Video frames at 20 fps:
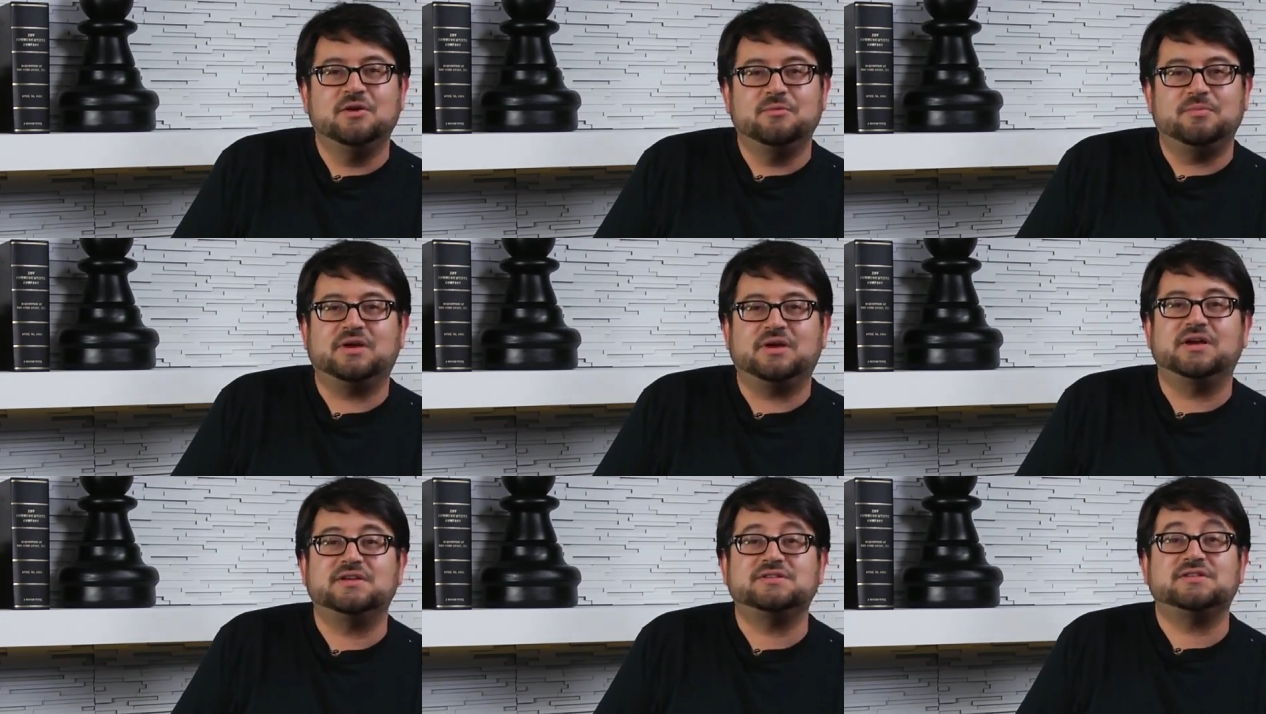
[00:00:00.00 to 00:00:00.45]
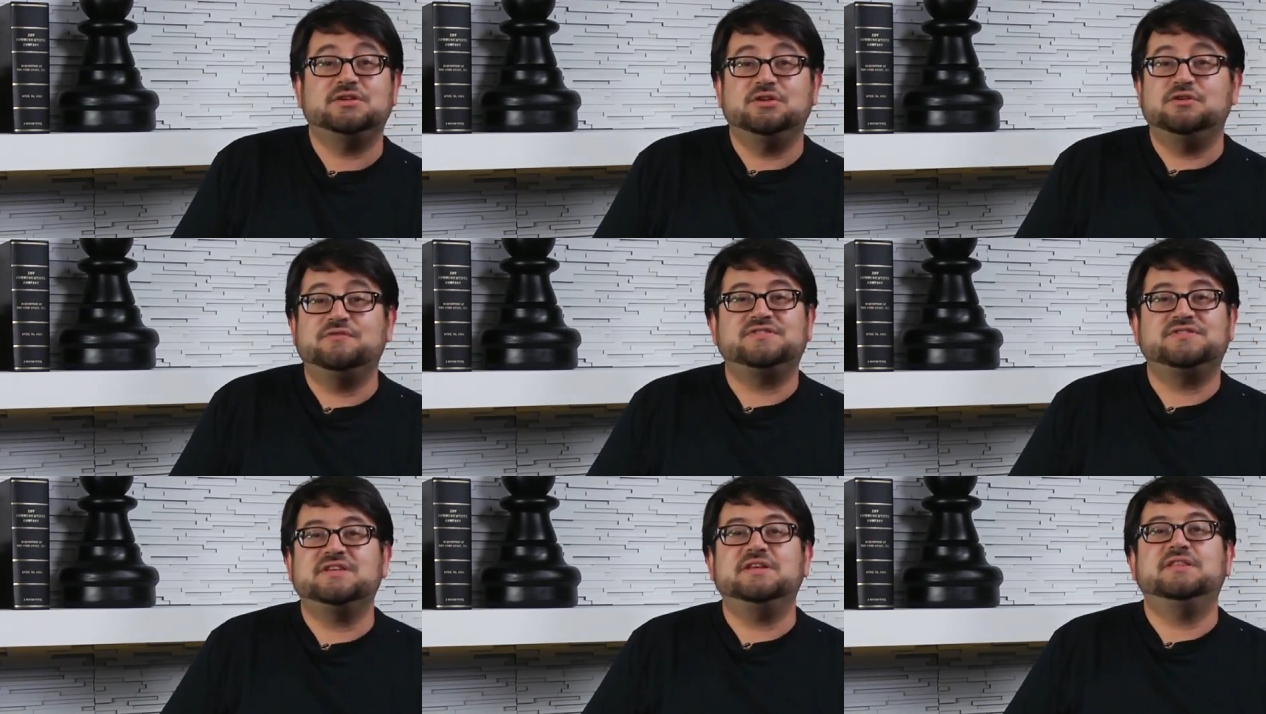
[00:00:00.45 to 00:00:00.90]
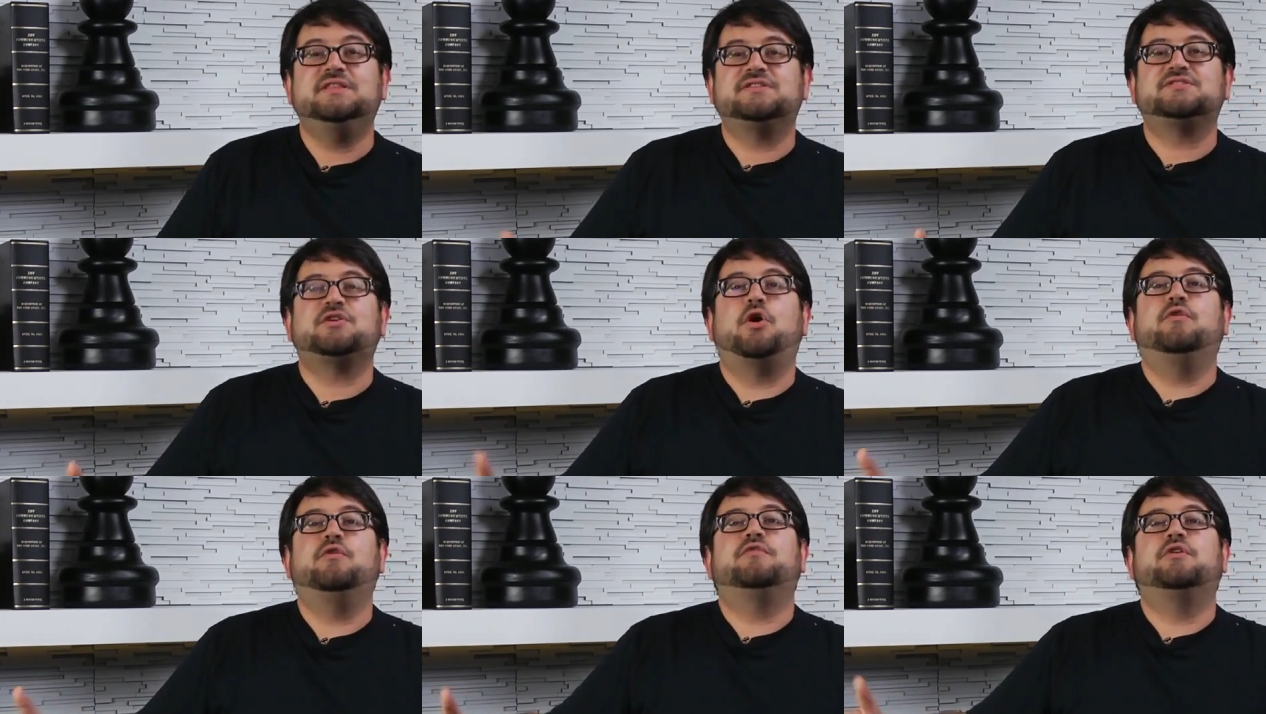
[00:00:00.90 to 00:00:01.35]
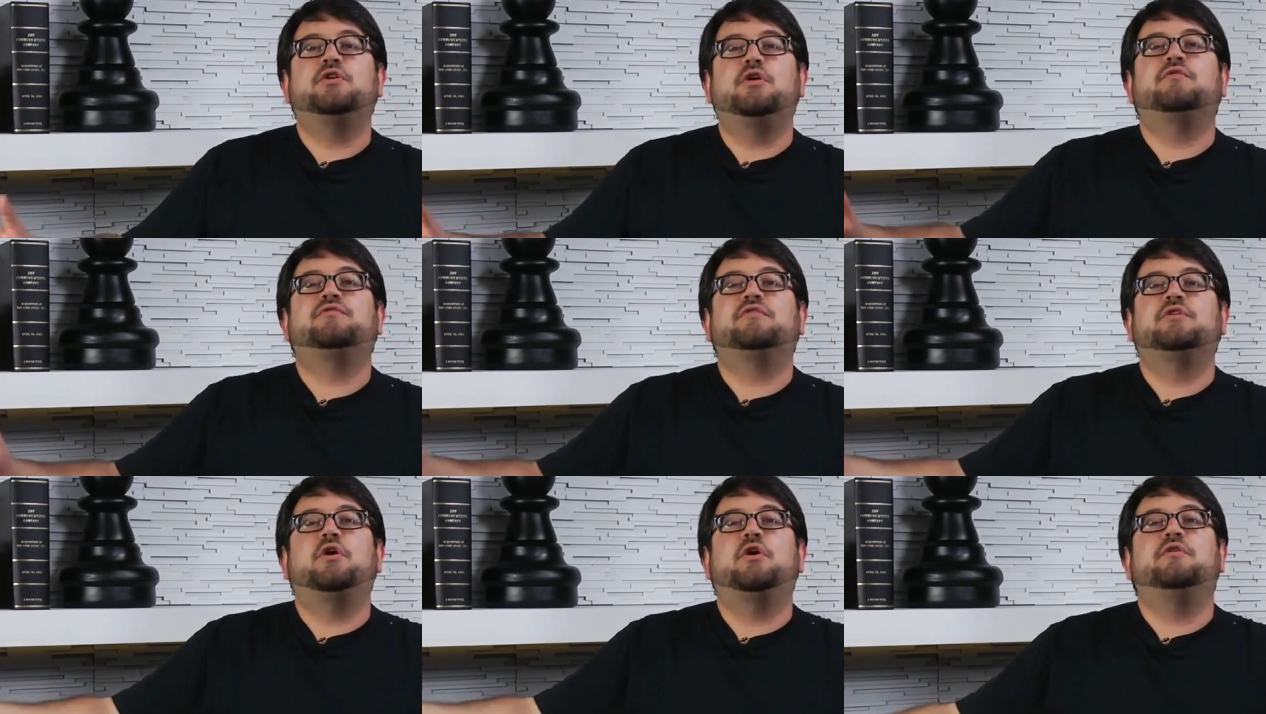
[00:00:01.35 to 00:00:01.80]
because you've seen this over and
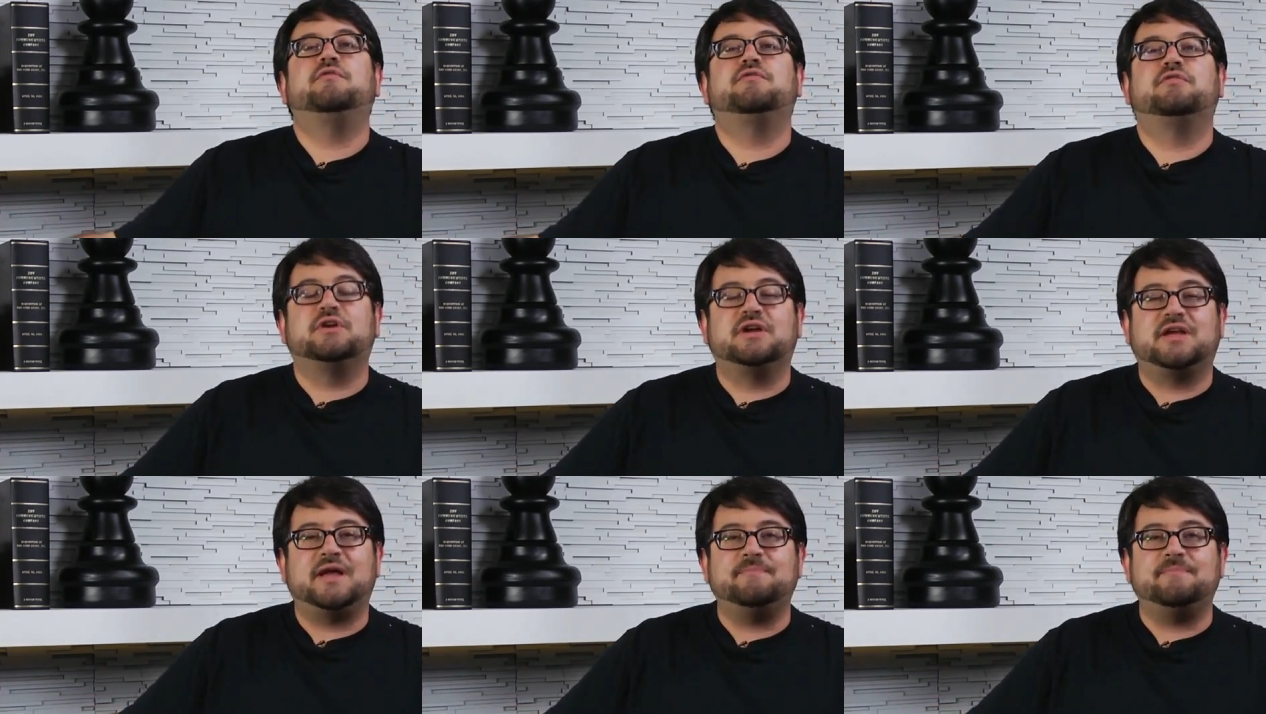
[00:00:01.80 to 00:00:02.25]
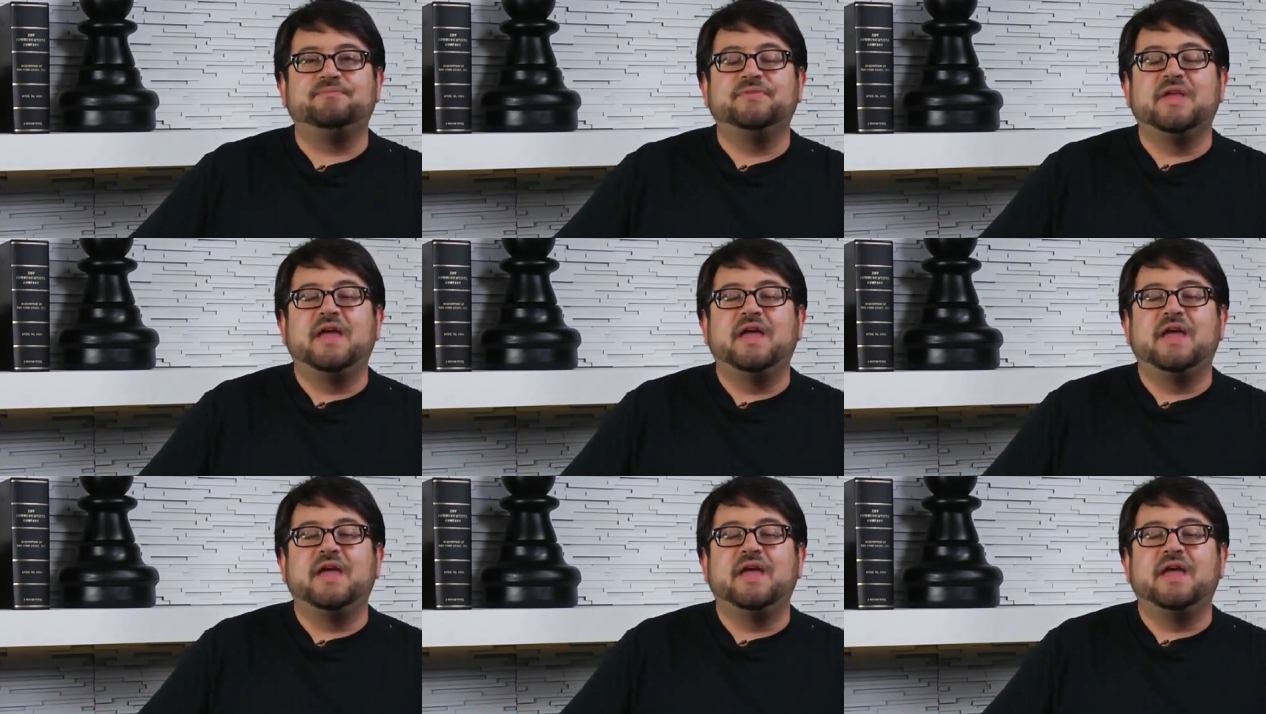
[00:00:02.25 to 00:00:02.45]
over and over again.